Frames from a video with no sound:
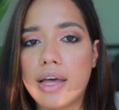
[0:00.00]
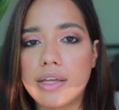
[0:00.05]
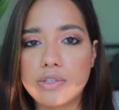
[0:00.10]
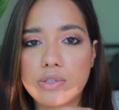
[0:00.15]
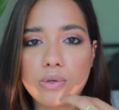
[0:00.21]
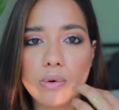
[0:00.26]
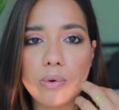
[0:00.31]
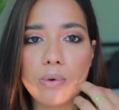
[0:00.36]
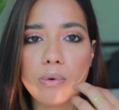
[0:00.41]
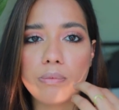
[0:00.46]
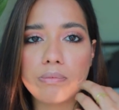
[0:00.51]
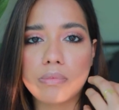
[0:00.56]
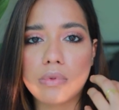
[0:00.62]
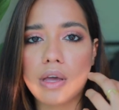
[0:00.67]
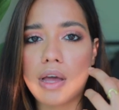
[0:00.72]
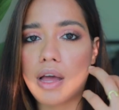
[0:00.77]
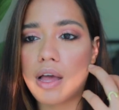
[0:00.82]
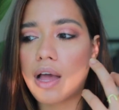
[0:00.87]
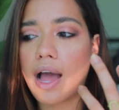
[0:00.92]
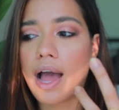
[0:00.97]
so
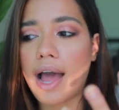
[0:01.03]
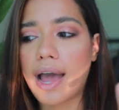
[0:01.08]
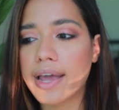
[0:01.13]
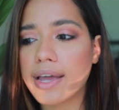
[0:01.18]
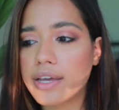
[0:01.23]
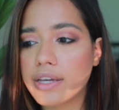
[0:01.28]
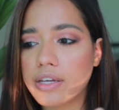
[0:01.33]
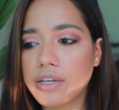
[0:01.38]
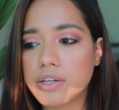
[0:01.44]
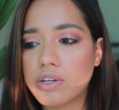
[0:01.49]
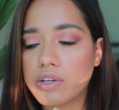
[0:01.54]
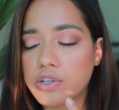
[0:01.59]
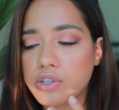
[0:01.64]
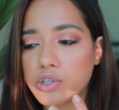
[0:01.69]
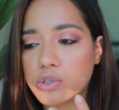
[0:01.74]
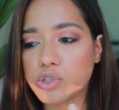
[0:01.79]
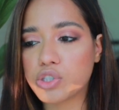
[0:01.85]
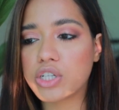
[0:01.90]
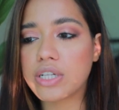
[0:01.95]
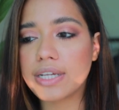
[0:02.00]
I
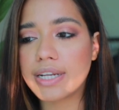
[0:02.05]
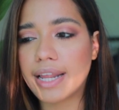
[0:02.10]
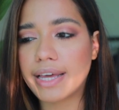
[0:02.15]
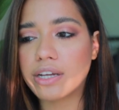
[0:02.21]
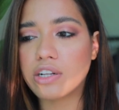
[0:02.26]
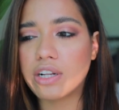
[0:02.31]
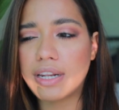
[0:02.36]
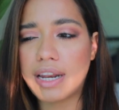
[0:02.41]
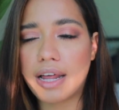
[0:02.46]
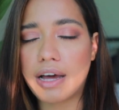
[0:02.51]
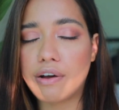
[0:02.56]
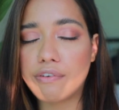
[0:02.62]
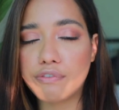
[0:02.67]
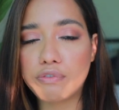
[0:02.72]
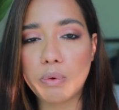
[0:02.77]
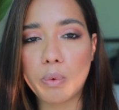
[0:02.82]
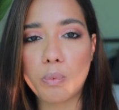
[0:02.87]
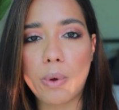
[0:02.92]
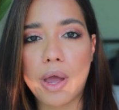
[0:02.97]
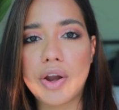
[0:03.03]
usually like
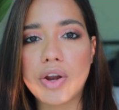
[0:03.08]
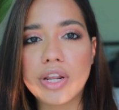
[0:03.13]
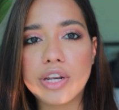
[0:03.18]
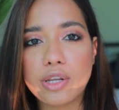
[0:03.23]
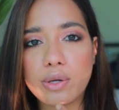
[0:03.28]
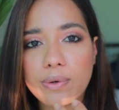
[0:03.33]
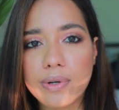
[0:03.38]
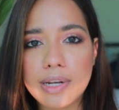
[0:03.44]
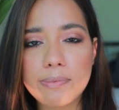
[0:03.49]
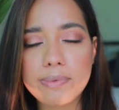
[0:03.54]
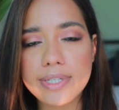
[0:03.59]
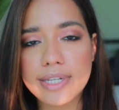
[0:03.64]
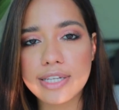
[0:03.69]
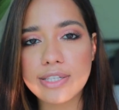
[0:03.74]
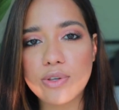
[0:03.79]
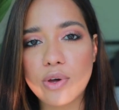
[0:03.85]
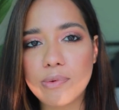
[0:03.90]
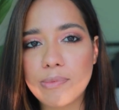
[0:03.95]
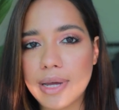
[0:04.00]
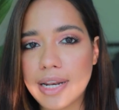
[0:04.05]
love wearing nude
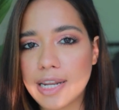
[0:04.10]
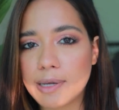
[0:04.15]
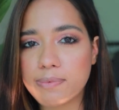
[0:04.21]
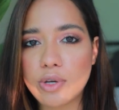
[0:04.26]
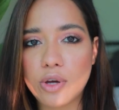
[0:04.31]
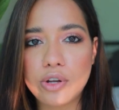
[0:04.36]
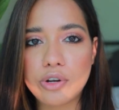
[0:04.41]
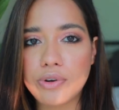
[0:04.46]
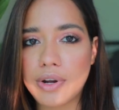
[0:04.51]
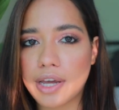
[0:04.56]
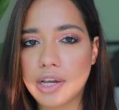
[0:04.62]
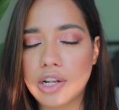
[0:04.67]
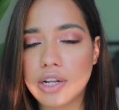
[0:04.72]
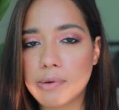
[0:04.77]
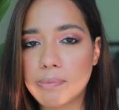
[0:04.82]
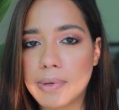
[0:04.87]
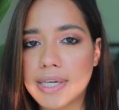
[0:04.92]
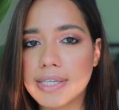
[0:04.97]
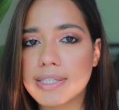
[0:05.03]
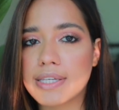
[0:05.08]
lipsticks on my lips on a
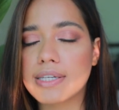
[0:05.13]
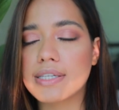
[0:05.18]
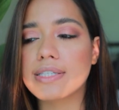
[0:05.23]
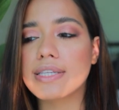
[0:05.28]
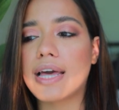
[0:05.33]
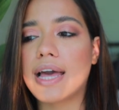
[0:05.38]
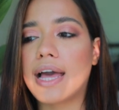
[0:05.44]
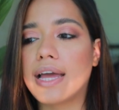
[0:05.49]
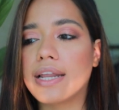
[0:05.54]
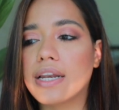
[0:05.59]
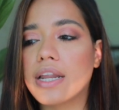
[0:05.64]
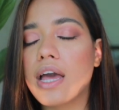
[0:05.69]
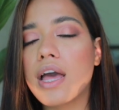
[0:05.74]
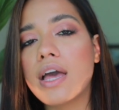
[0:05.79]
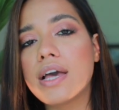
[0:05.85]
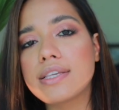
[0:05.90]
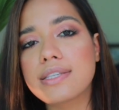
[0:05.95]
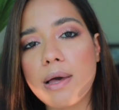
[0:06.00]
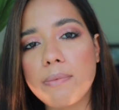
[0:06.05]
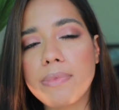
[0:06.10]
regular basis, and
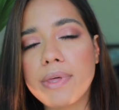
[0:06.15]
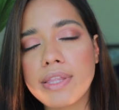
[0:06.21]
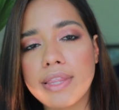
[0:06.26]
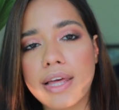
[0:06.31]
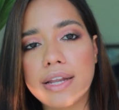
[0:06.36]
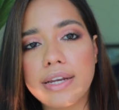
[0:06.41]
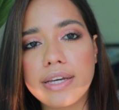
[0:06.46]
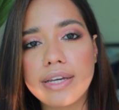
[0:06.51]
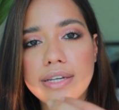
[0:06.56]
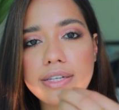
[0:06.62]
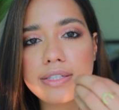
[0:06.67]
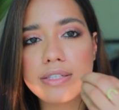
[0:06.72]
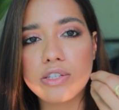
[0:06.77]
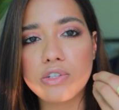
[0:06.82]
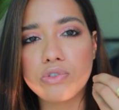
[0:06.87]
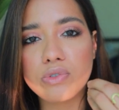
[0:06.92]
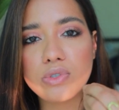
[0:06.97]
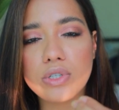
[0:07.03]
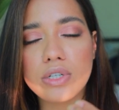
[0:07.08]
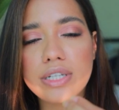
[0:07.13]
something that
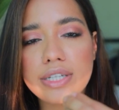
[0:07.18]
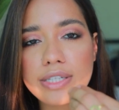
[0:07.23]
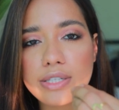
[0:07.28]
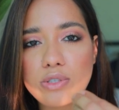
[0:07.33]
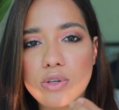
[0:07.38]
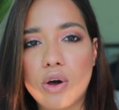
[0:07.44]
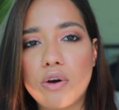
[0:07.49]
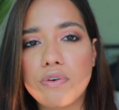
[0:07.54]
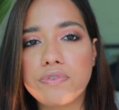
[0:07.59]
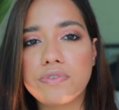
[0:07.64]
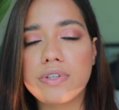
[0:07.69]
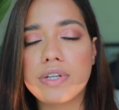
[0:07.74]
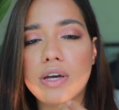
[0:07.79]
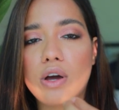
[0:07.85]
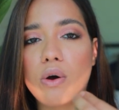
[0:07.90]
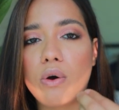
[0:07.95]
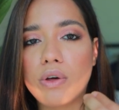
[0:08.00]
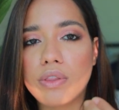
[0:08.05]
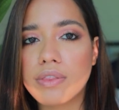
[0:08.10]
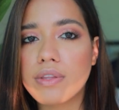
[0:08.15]
is really soft
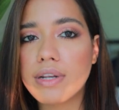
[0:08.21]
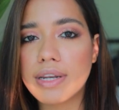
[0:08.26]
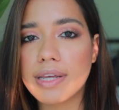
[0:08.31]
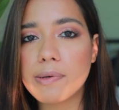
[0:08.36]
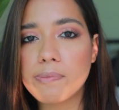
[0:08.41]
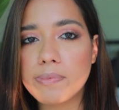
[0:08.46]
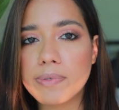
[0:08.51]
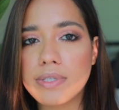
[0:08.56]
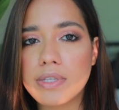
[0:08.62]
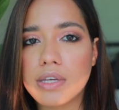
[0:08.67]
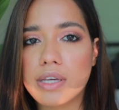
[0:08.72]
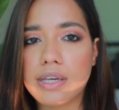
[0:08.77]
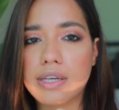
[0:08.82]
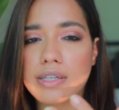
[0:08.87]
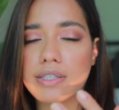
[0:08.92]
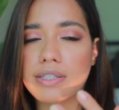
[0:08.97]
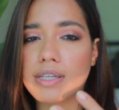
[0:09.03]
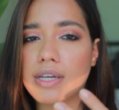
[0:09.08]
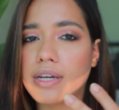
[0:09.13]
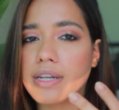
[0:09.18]
on the lips
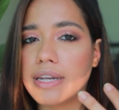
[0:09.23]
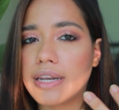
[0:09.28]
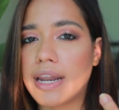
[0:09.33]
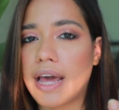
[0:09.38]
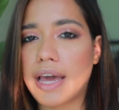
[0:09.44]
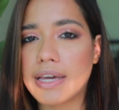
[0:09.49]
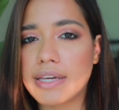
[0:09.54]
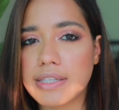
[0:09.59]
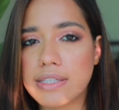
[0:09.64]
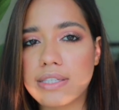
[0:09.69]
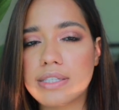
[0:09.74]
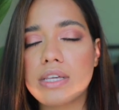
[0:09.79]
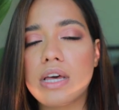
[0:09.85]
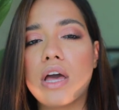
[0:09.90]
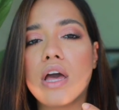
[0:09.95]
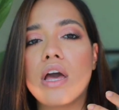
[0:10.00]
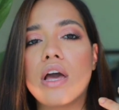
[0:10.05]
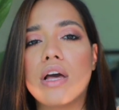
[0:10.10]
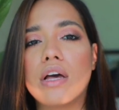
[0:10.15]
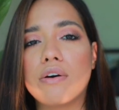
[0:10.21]
is a nice
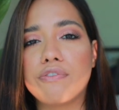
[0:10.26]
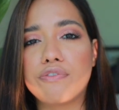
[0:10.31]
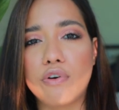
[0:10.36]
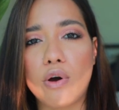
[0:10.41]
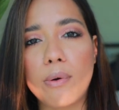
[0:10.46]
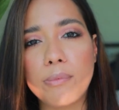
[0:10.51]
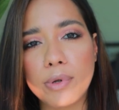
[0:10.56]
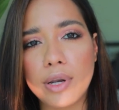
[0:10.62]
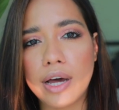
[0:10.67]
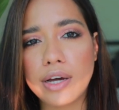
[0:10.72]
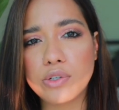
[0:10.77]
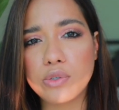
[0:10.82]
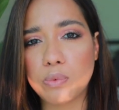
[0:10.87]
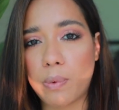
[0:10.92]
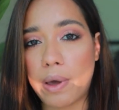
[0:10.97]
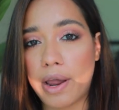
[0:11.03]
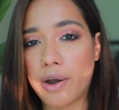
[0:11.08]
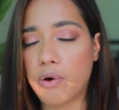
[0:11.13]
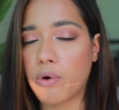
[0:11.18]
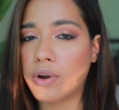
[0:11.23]
formula to
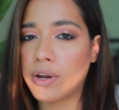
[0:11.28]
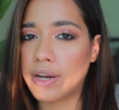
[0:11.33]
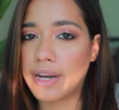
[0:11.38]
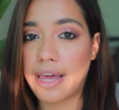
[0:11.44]
wear on